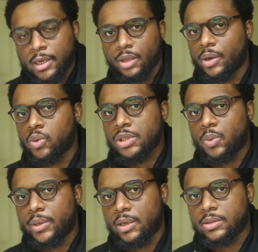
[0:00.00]
there was
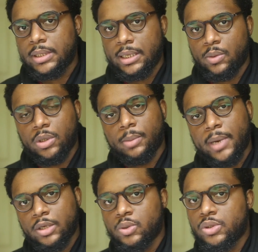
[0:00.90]
someone else in one of
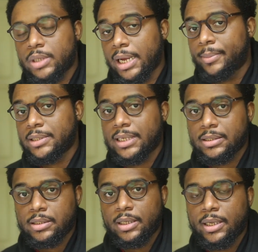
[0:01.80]
my YouTube comments that
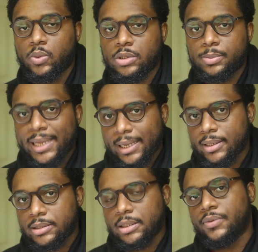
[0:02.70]
said he was
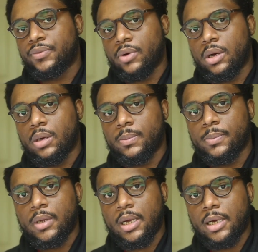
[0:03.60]
blacklisted from
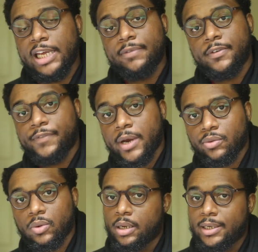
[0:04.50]
Navy Federal.